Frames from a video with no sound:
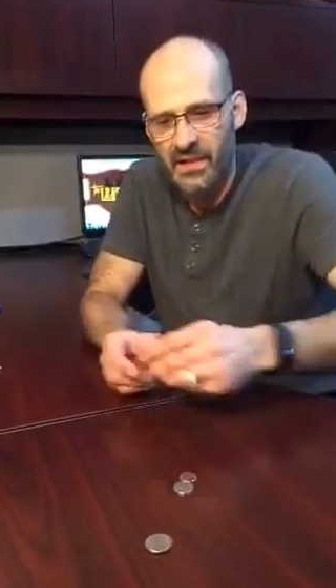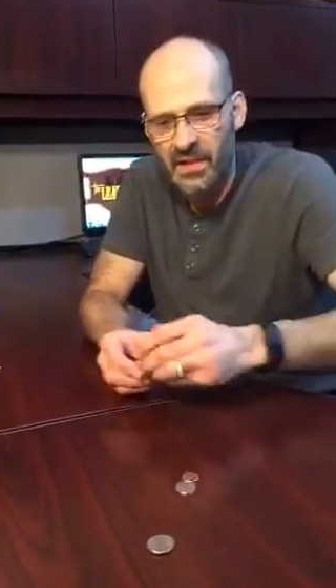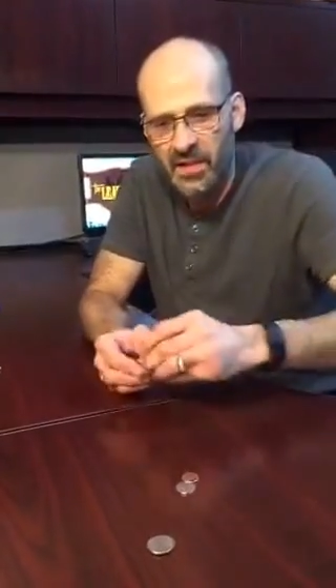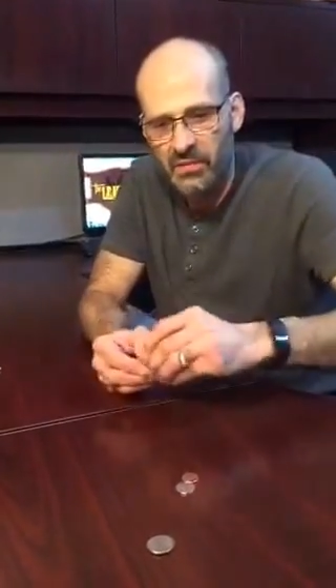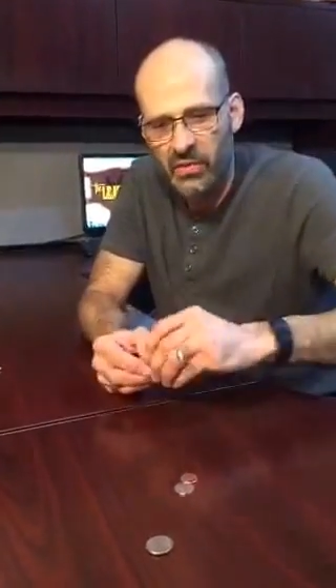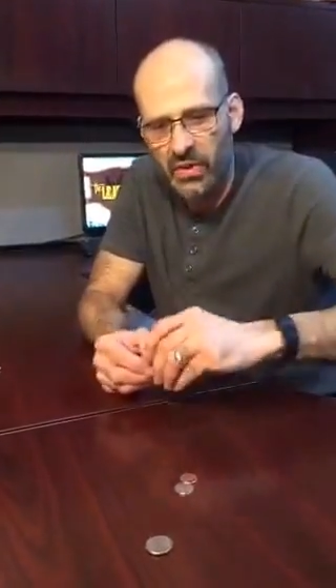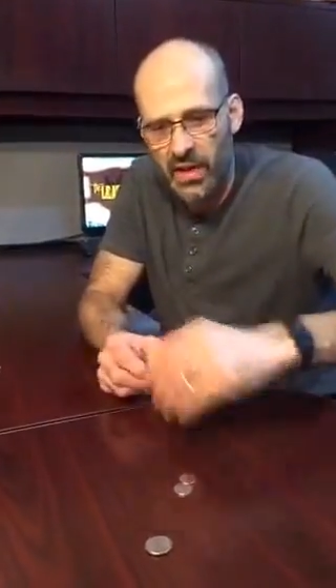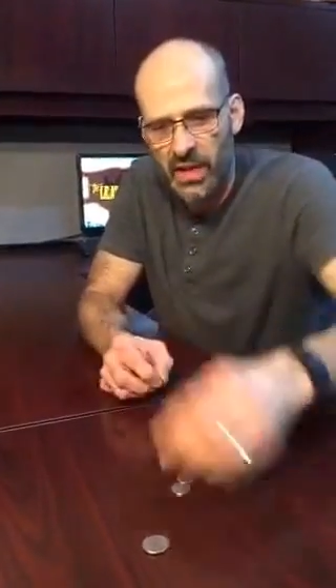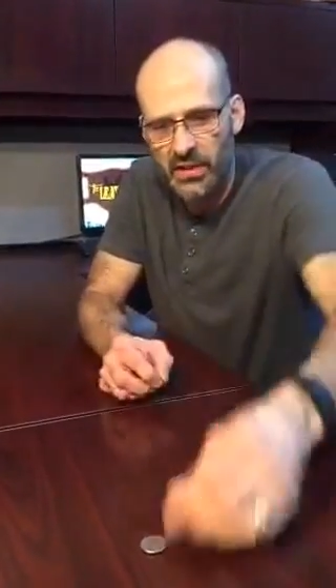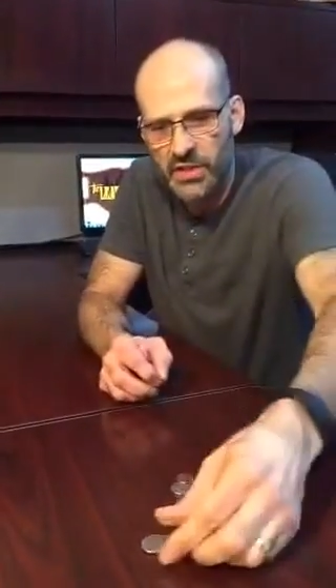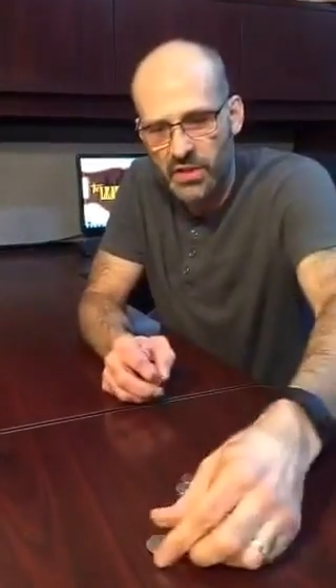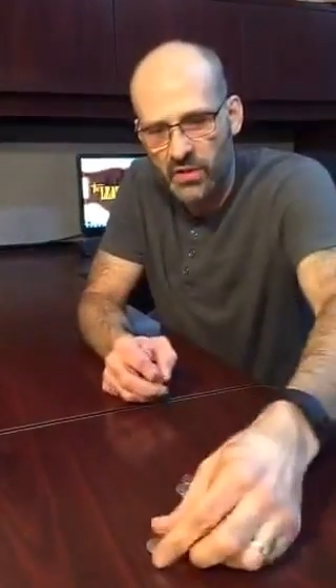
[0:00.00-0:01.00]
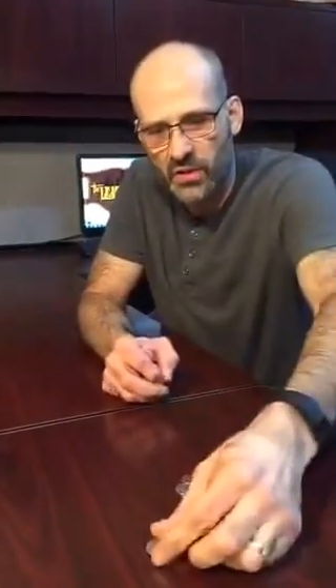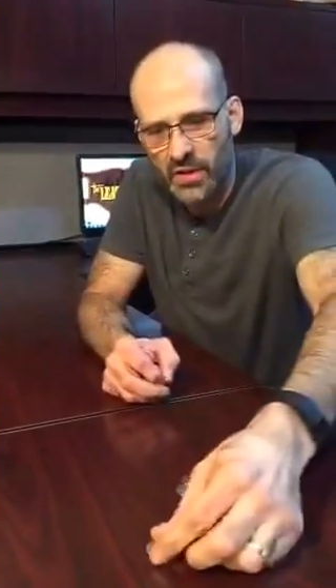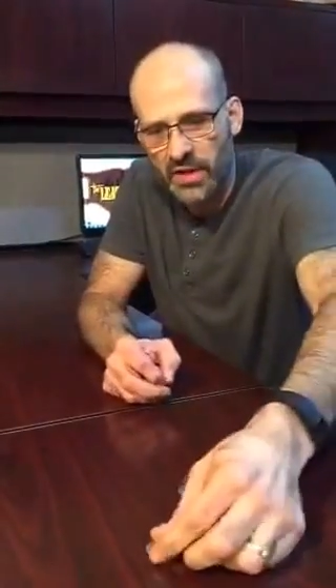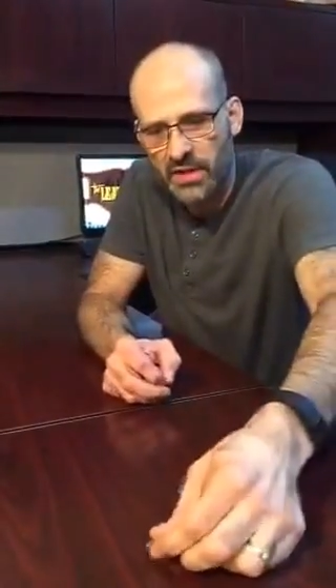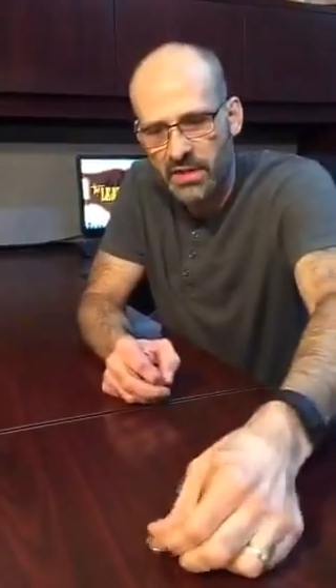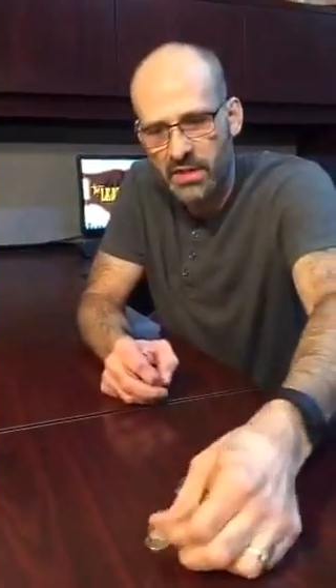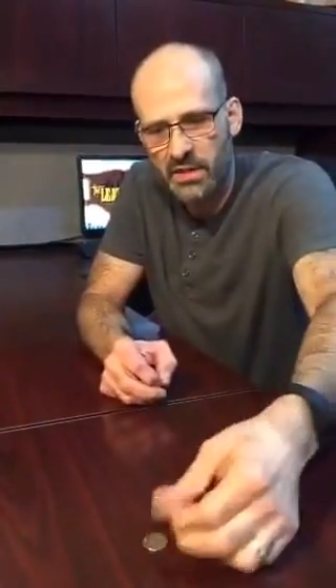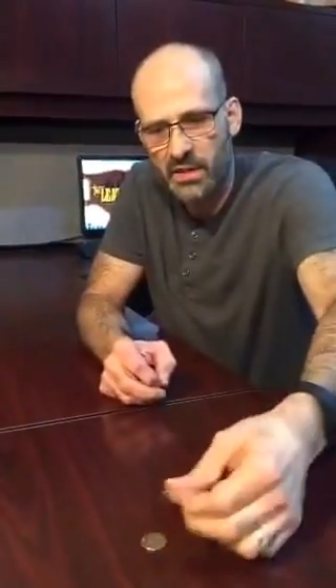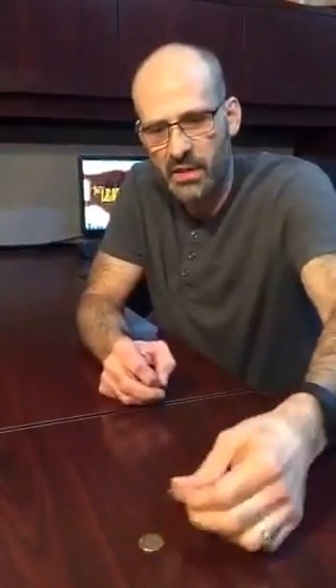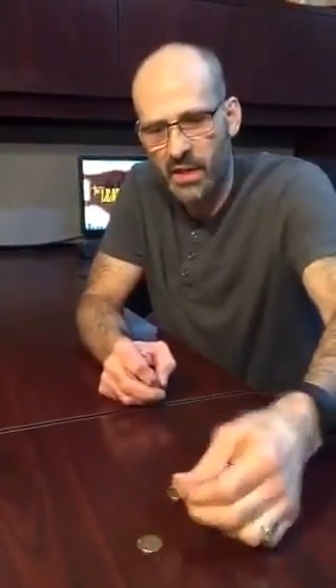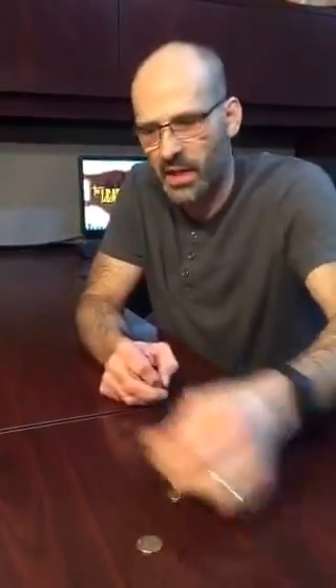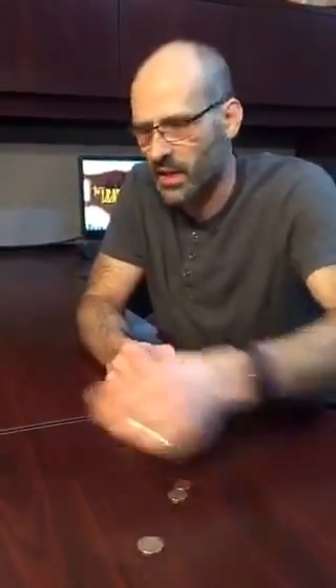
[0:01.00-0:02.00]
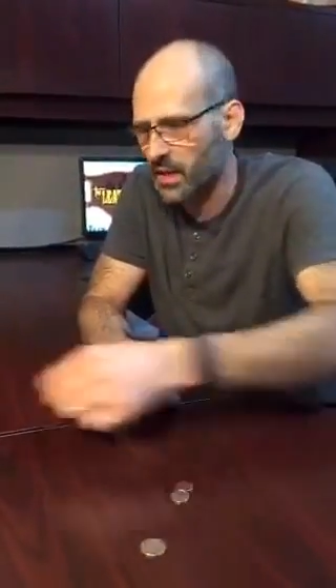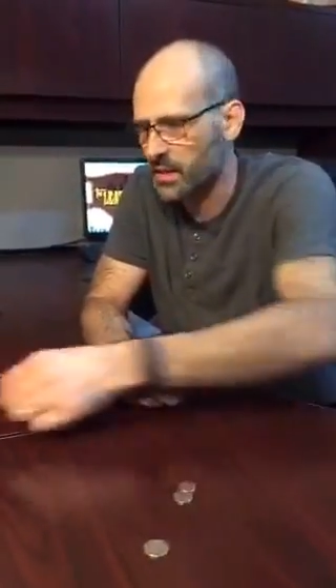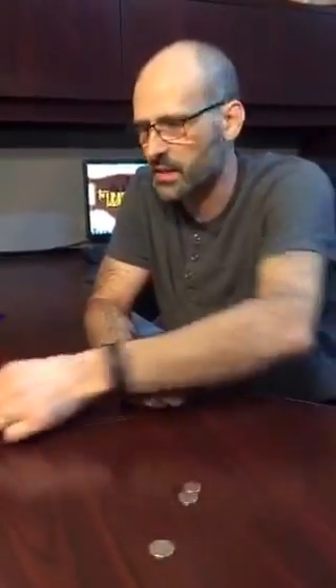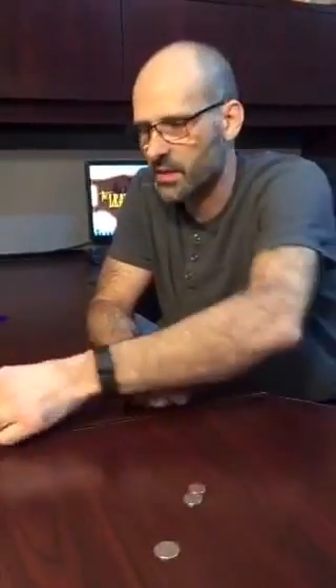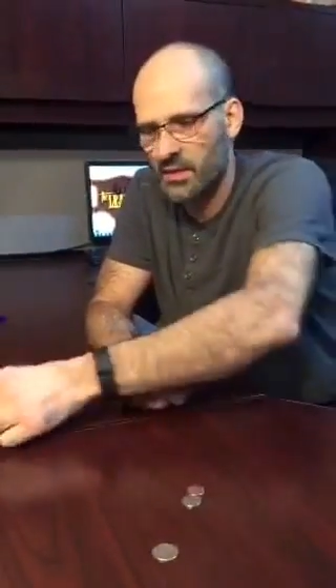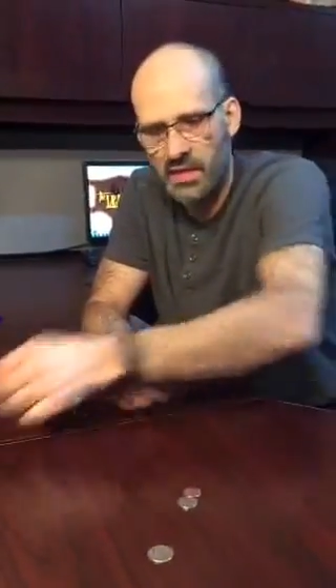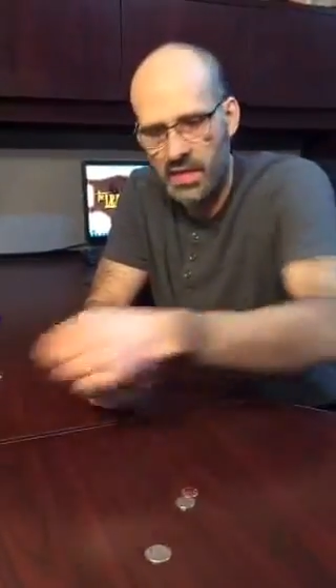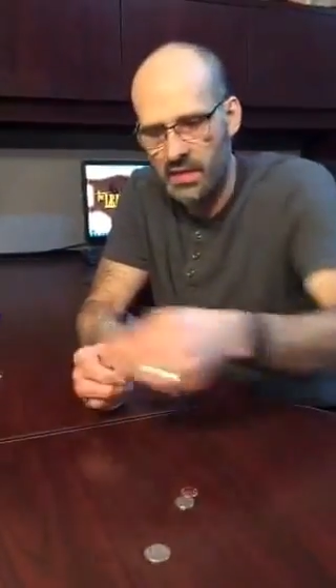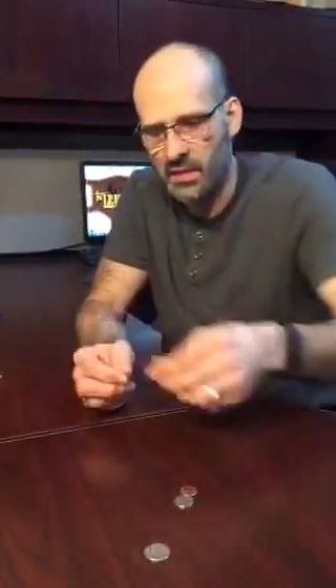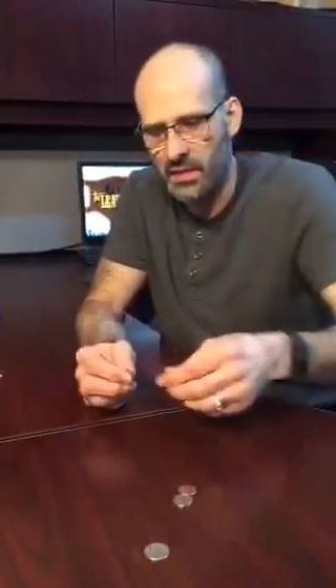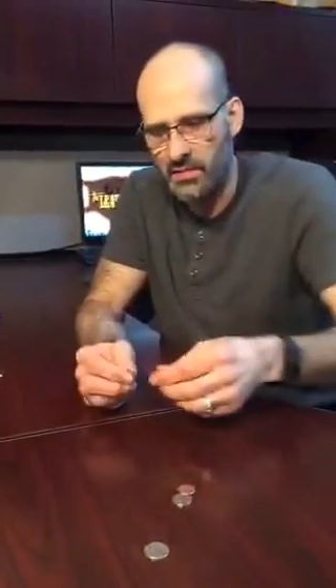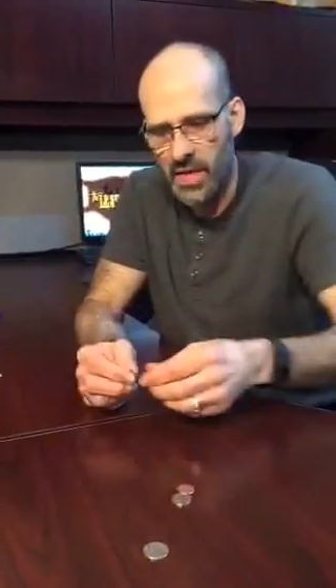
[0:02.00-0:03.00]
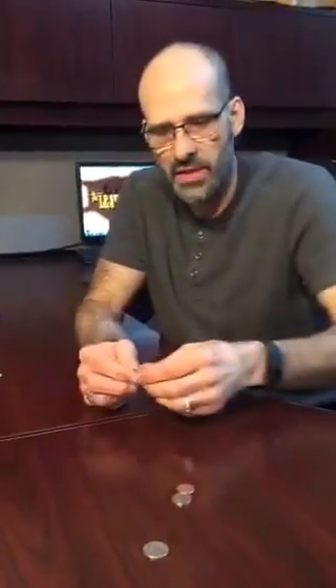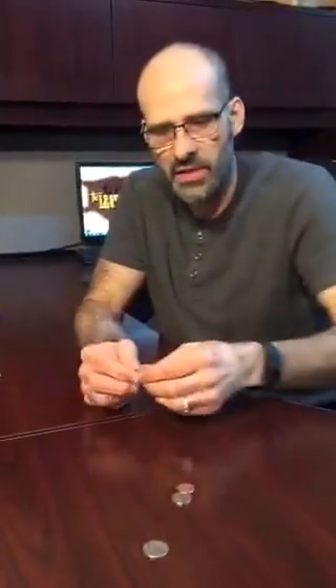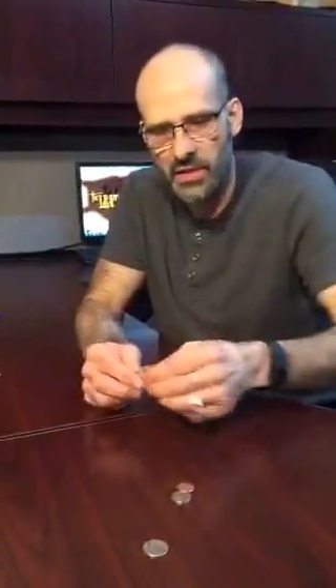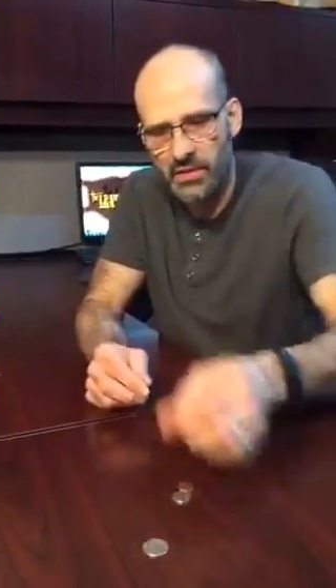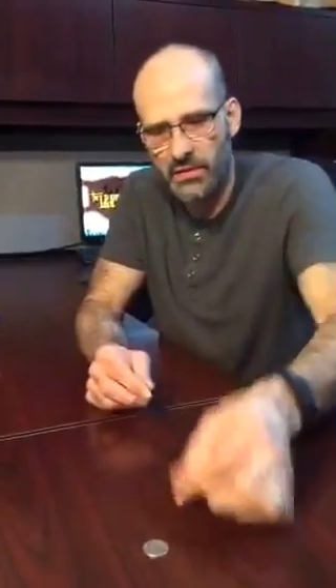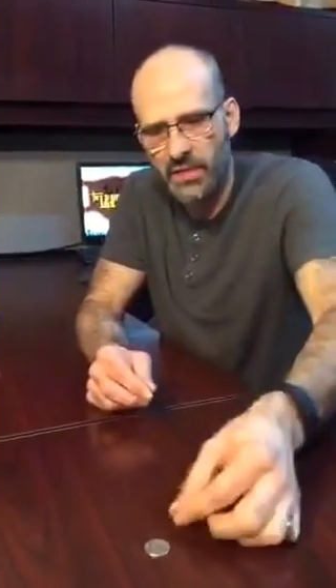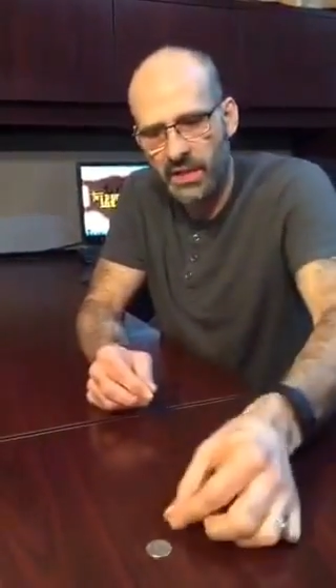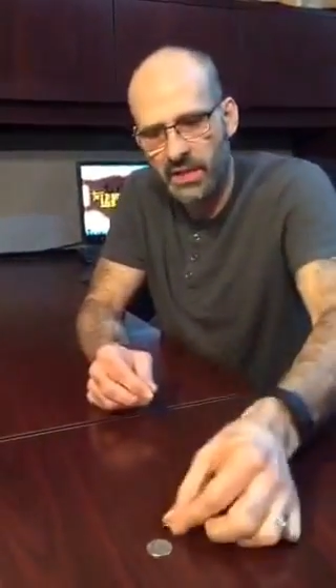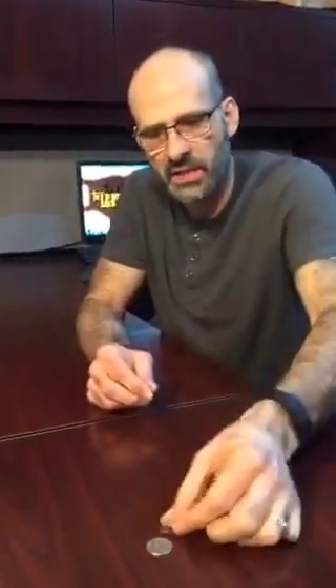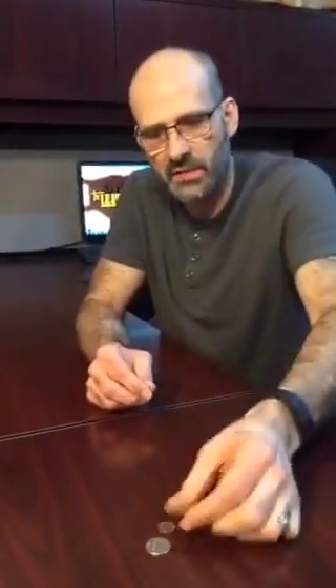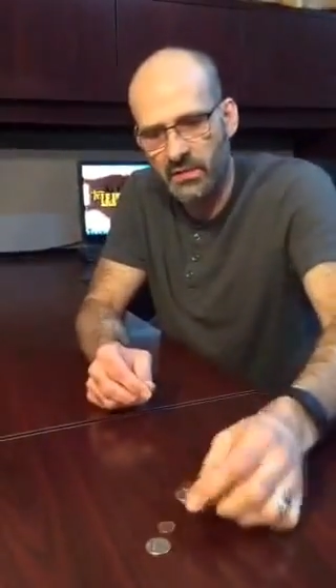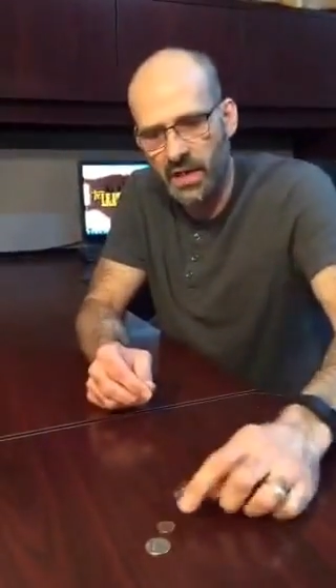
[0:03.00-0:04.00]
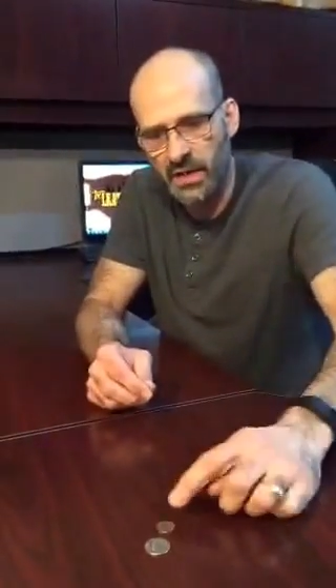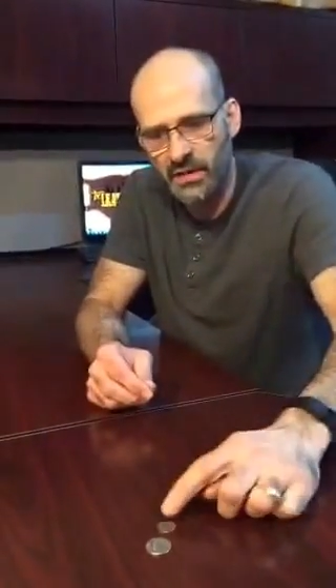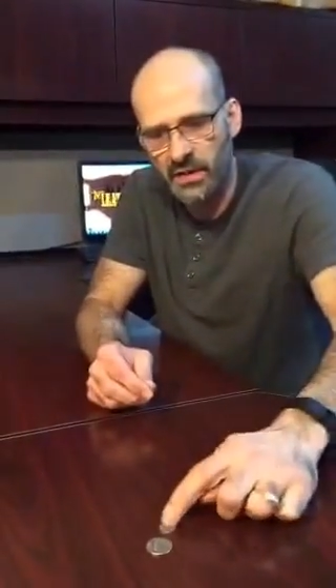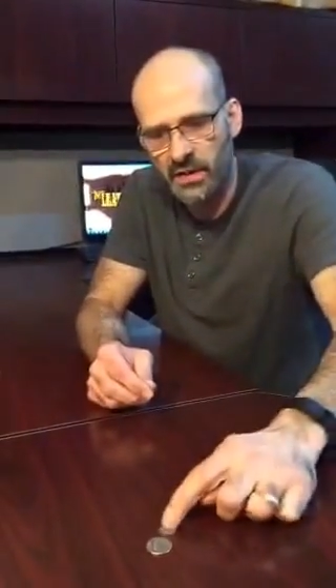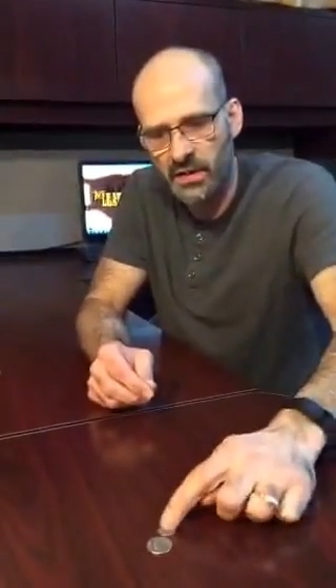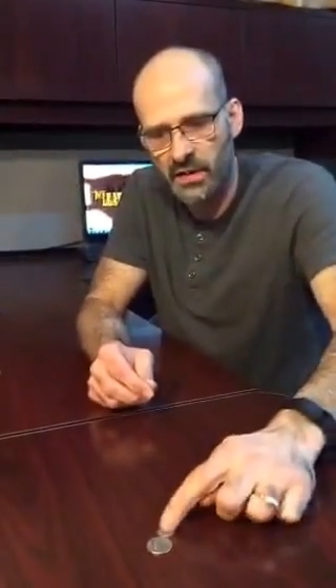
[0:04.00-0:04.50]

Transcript: you can pull out your coins and easily measure the thickness of leather.